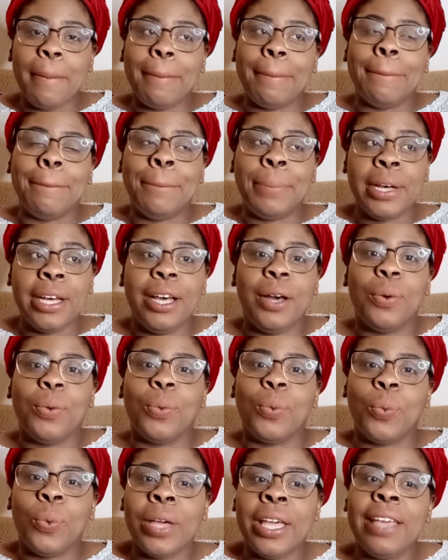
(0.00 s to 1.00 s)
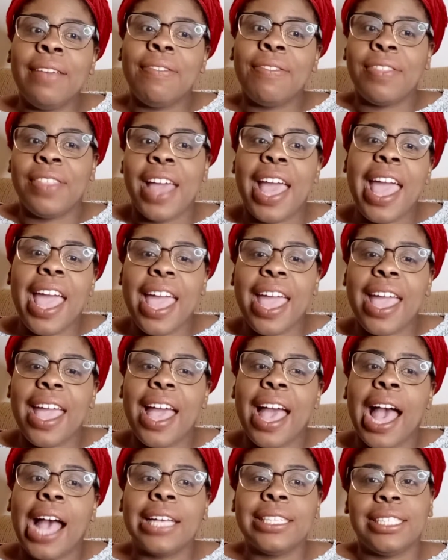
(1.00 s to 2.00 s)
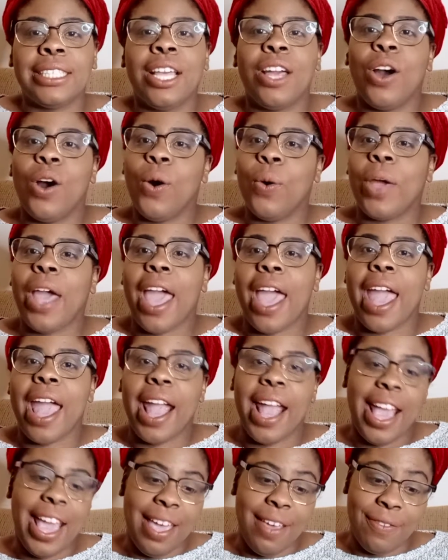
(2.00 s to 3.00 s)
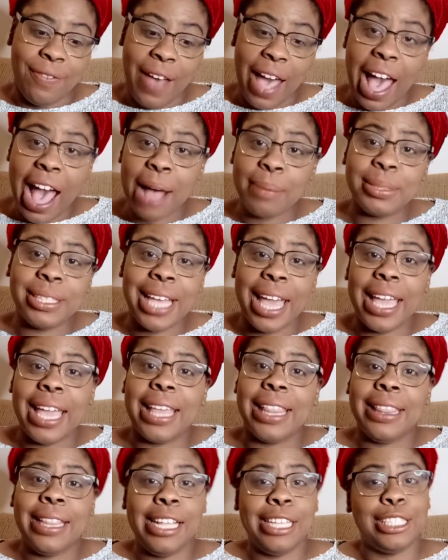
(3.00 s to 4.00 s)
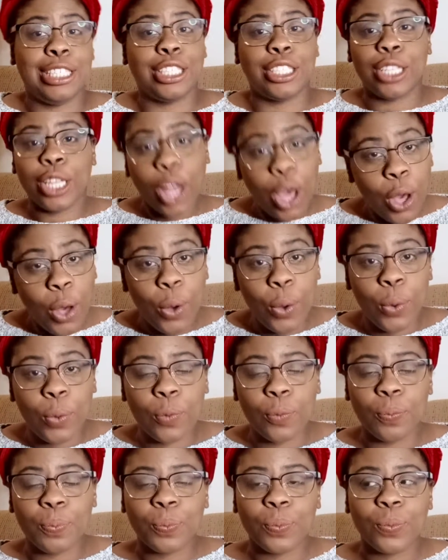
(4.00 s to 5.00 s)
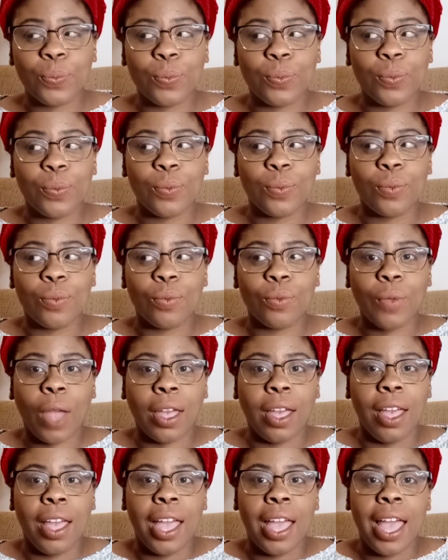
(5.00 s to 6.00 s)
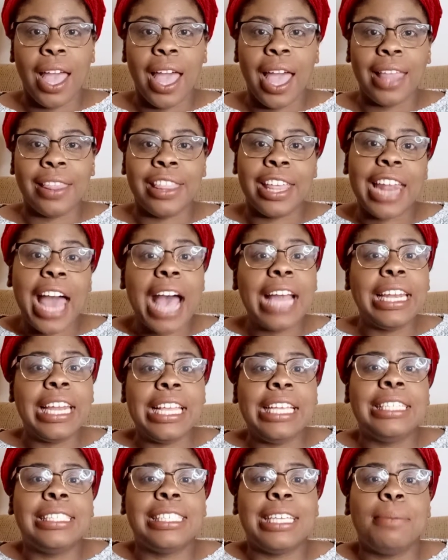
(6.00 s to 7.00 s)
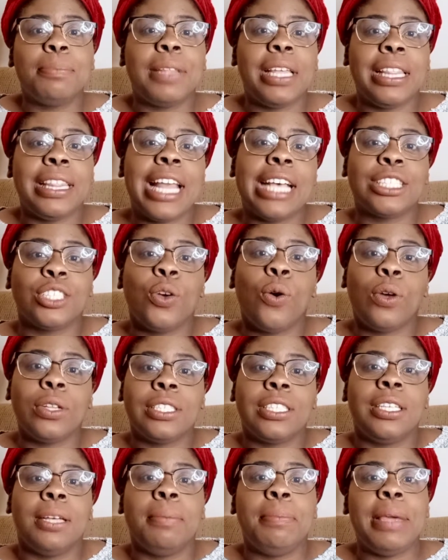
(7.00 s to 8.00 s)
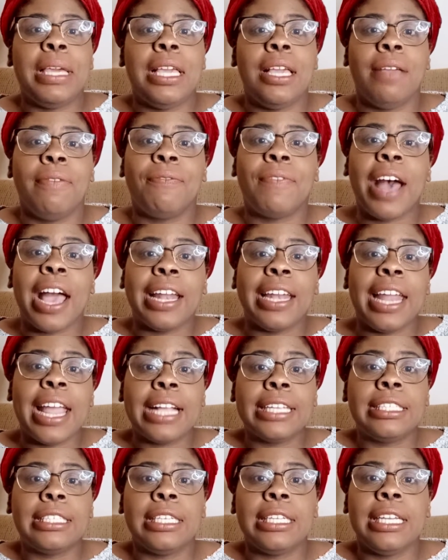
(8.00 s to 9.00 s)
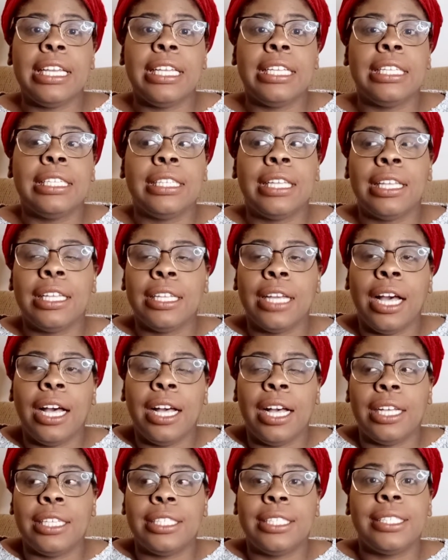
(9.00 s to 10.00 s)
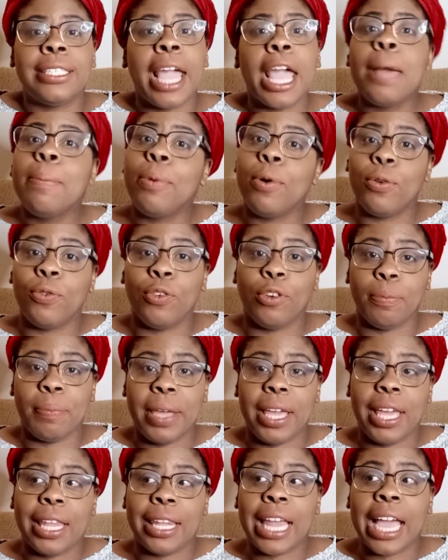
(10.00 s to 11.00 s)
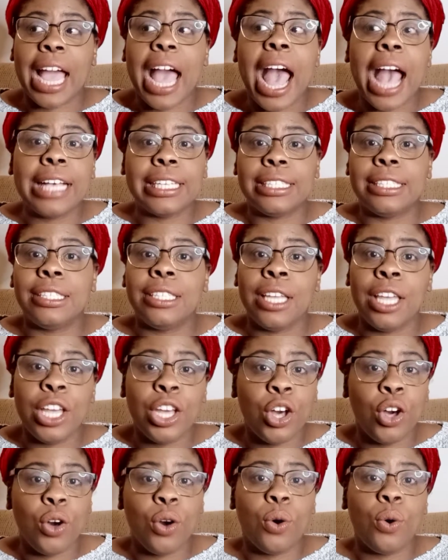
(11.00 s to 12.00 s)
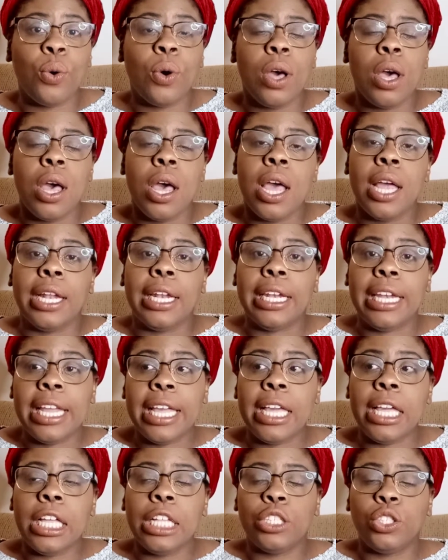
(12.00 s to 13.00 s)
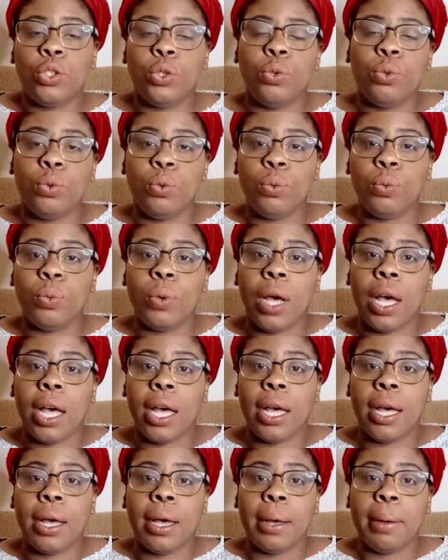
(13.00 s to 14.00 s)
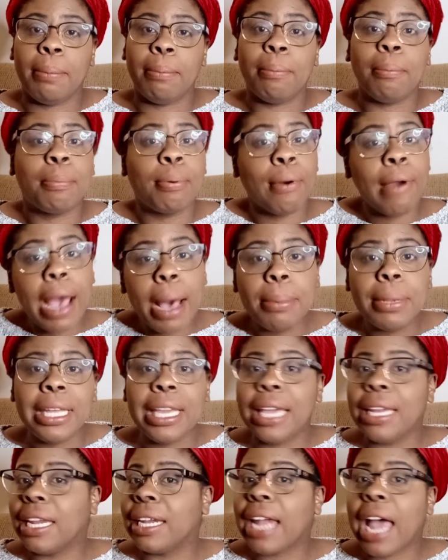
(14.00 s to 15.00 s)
But with that, I said, okay, if I'm taking this slow, then I need something that's going to be financially stable for me. I still need to probably get a